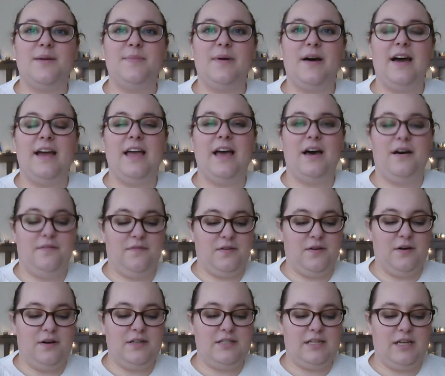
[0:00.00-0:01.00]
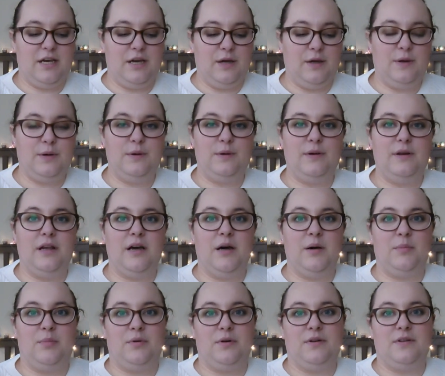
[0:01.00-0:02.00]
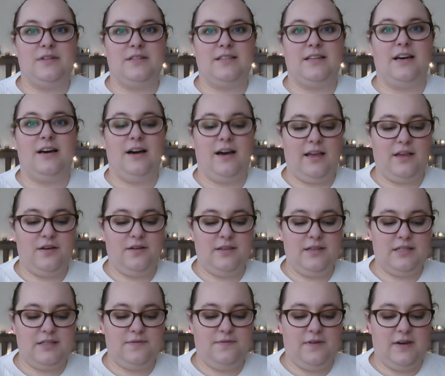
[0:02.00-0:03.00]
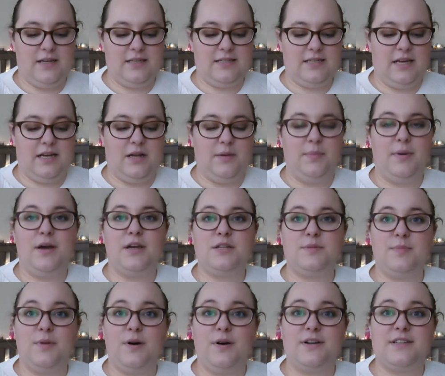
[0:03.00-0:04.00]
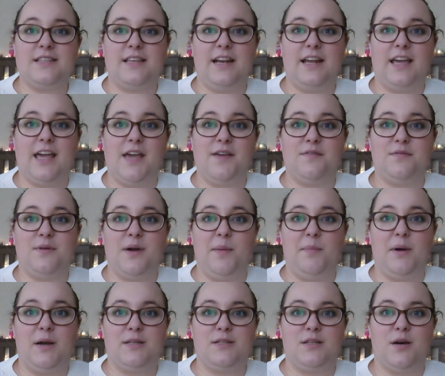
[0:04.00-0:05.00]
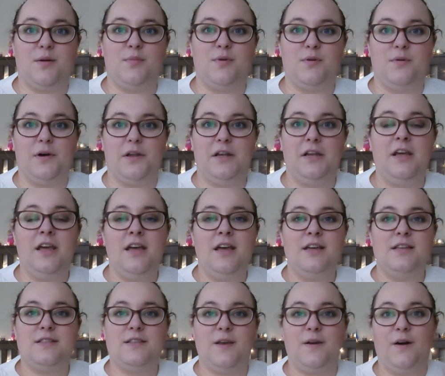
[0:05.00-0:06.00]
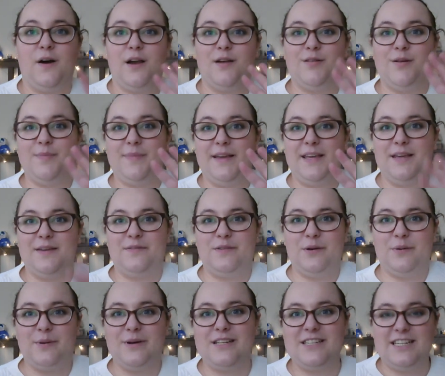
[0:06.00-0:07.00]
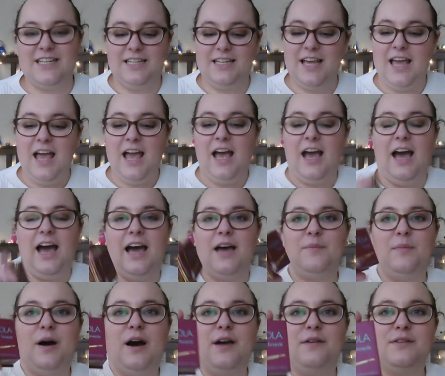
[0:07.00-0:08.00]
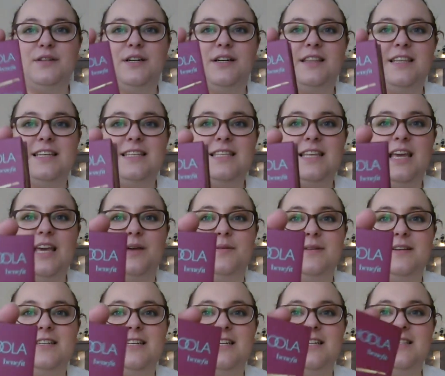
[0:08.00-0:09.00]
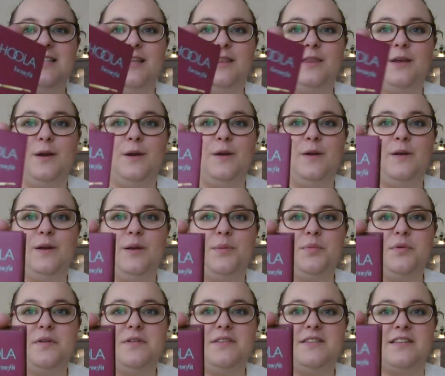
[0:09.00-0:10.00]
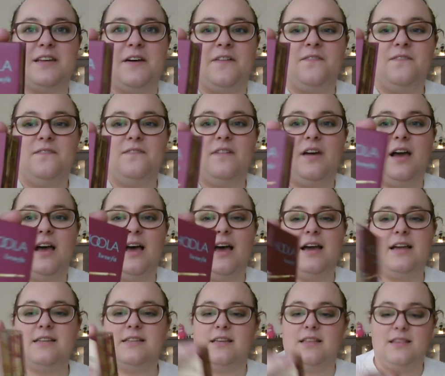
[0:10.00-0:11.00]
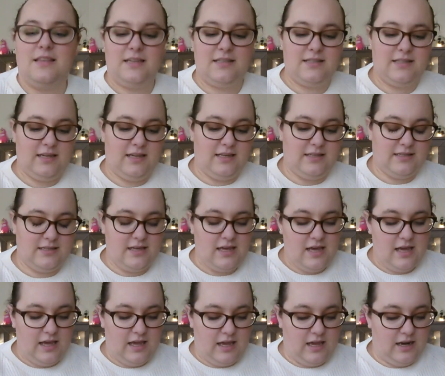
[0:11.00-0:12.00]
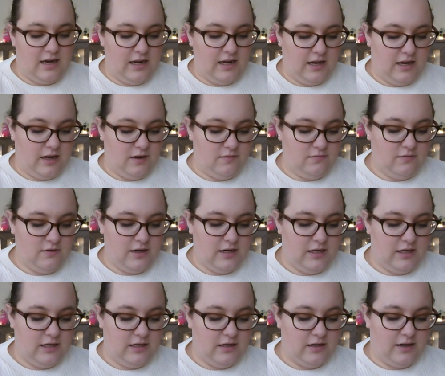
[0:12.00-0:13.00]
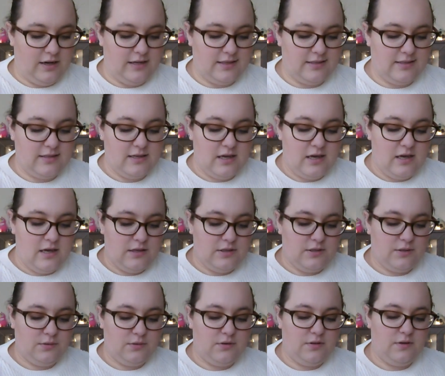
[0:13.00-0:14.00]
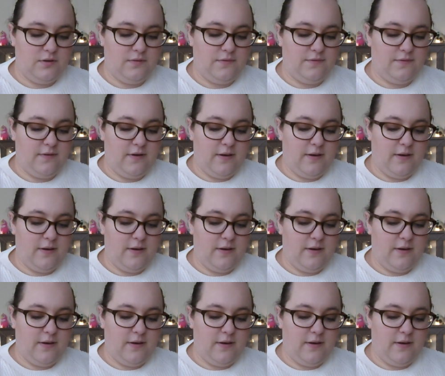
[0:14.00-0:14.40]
up I have got a Hoola bronzer. I got this first in a Birch box and I gave away my sample one. So hi Ruby if you're watching. I've got this here, which is the Hoola bronzer. And this is in a really nice sort of,